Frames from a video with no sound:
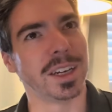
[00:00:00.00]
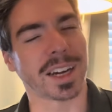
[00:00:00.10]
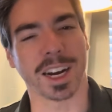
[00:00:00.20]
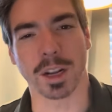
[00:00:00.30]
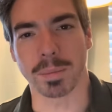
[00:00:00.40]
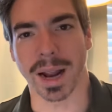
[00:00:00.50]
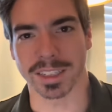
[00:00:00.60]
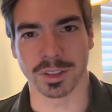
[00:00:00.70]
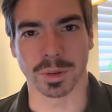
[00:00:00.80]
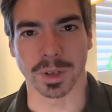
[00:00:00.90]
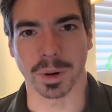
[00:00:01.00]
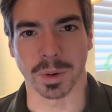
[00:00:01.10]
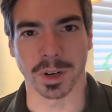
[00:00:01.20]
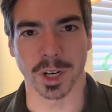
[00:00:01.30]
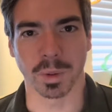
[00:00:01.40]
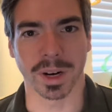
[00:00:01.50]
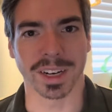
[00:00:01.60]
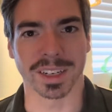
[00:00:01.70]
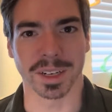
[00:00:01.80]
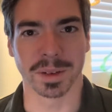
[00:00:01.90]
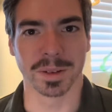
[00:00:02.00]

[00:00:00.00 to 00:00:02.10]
kind of backed into a corner where